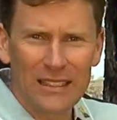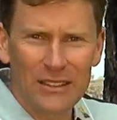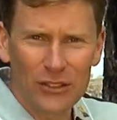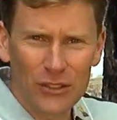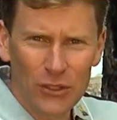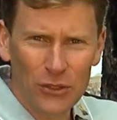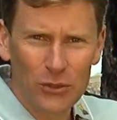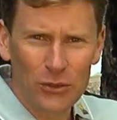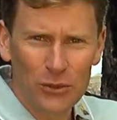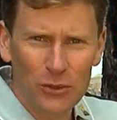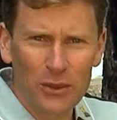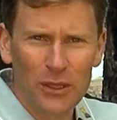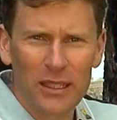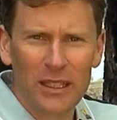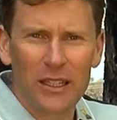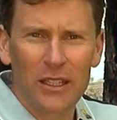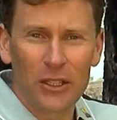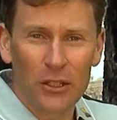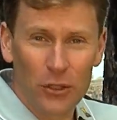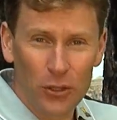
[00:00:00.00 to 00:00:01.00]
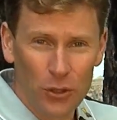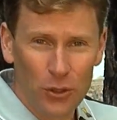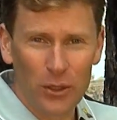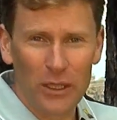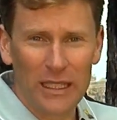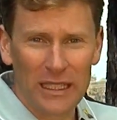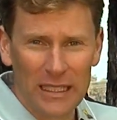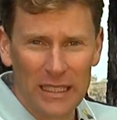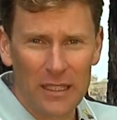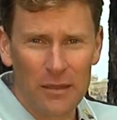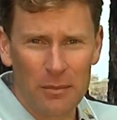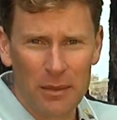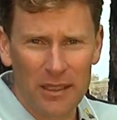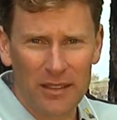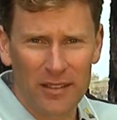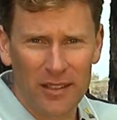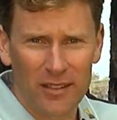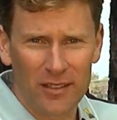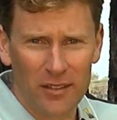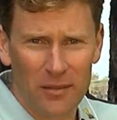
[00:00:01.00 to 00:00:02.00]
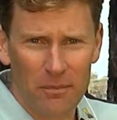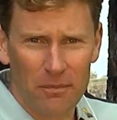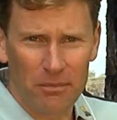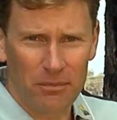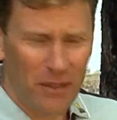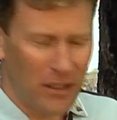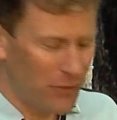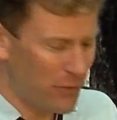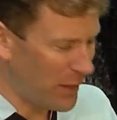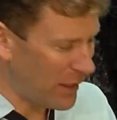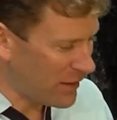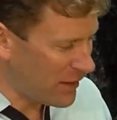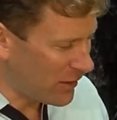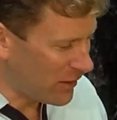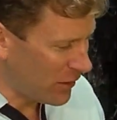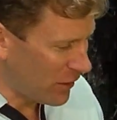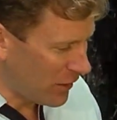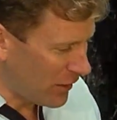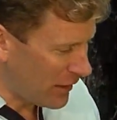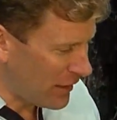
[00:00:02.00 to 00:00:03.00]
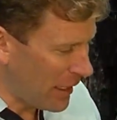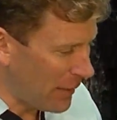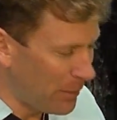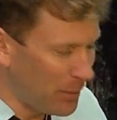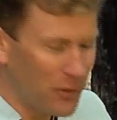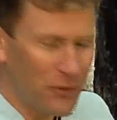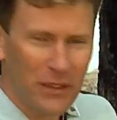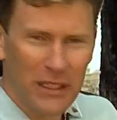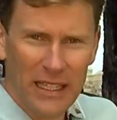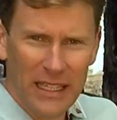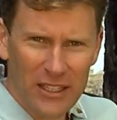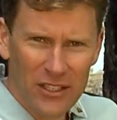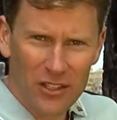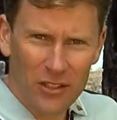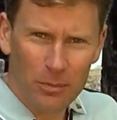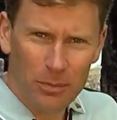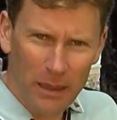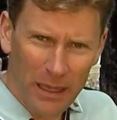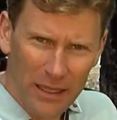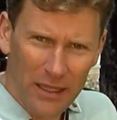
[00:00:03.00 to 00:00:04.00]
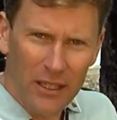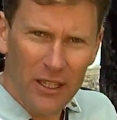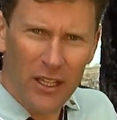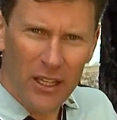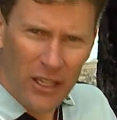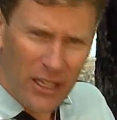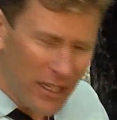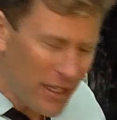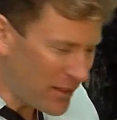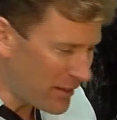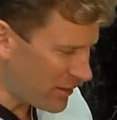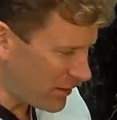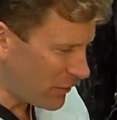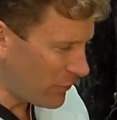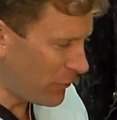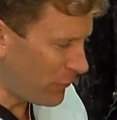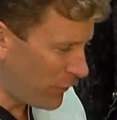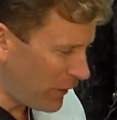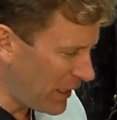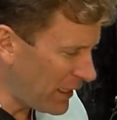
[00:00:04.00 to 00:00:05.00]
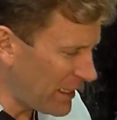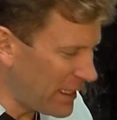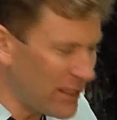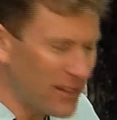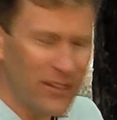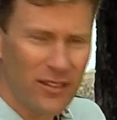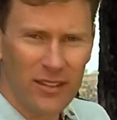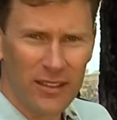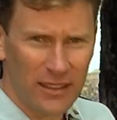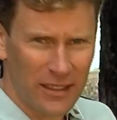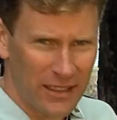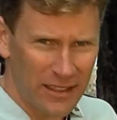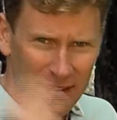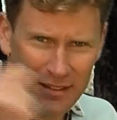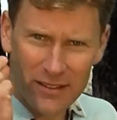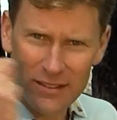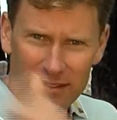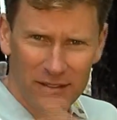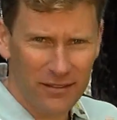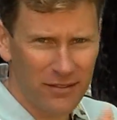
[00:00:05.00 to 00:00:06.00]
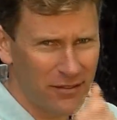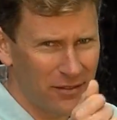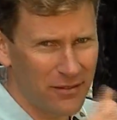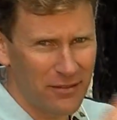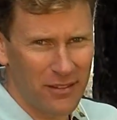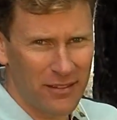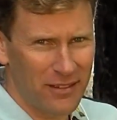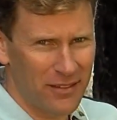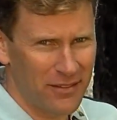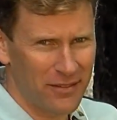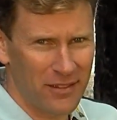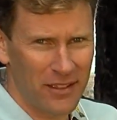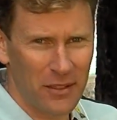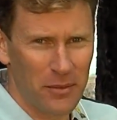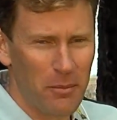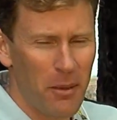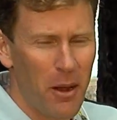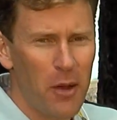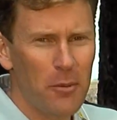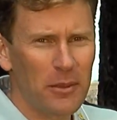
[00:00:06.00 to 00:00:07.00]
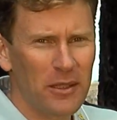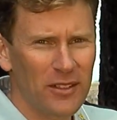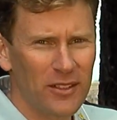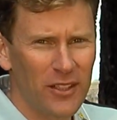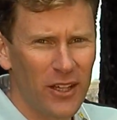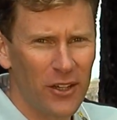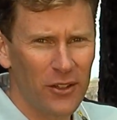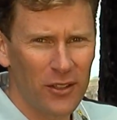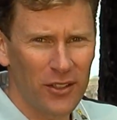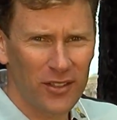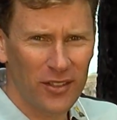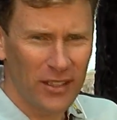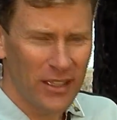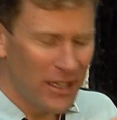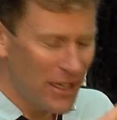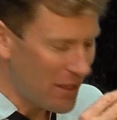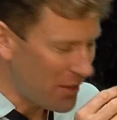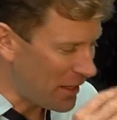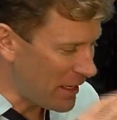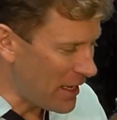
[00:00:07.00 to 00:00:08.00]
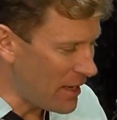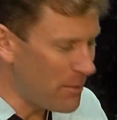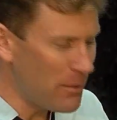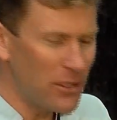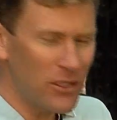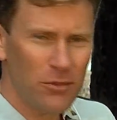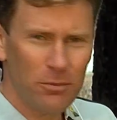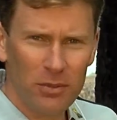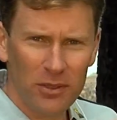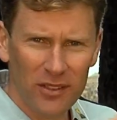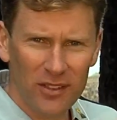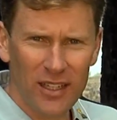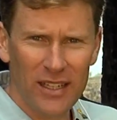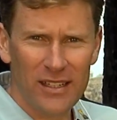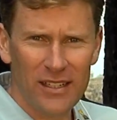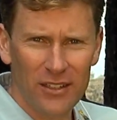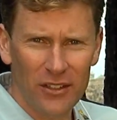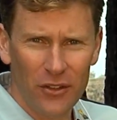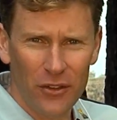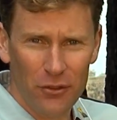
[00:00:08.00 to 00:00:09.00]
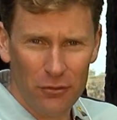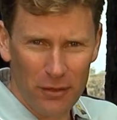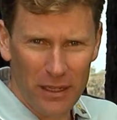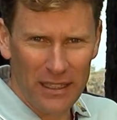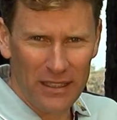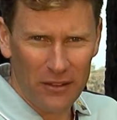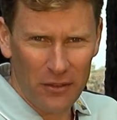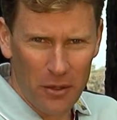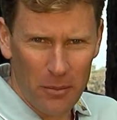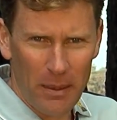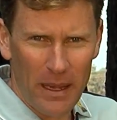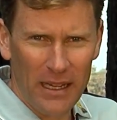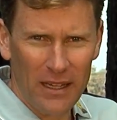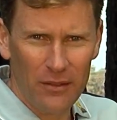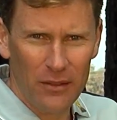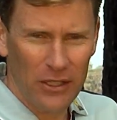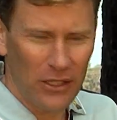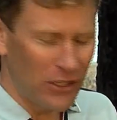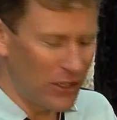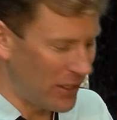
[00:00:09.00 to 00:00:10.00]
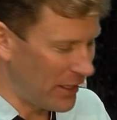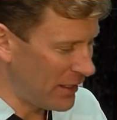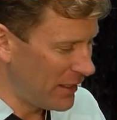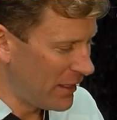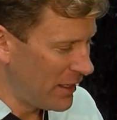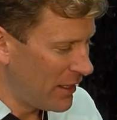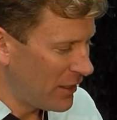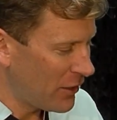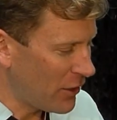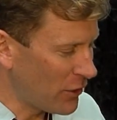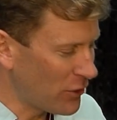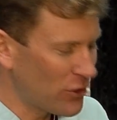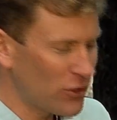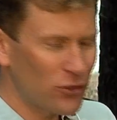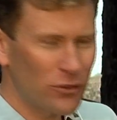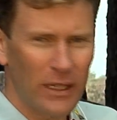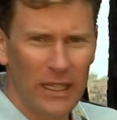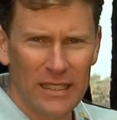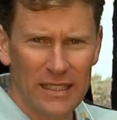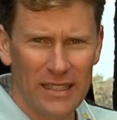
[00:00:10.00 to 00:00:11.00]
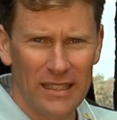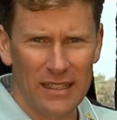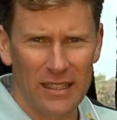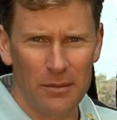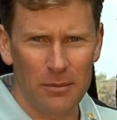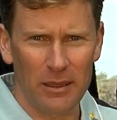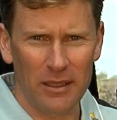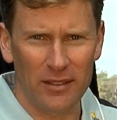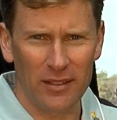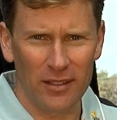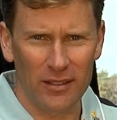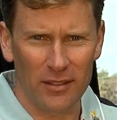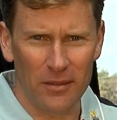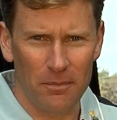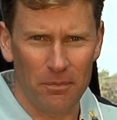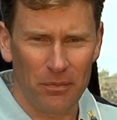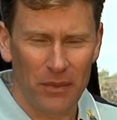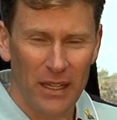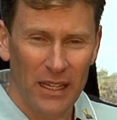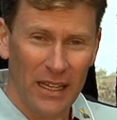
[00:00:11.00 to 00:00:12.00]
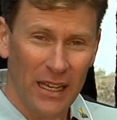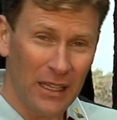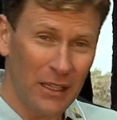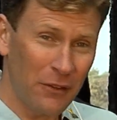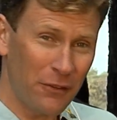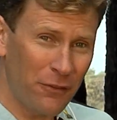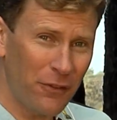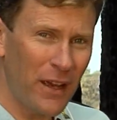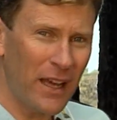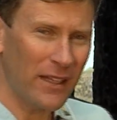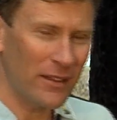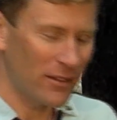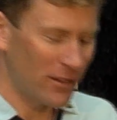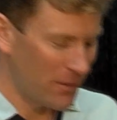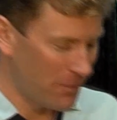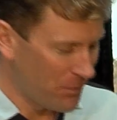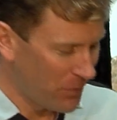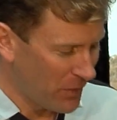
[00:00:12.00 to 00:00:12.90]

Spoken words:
to your limbic system. In fact, there's a couple of connections, but fairly instantly, at a moment's notice, the image presented on the retina, on the back of the eye, goes straight to the limbic system. And in fact,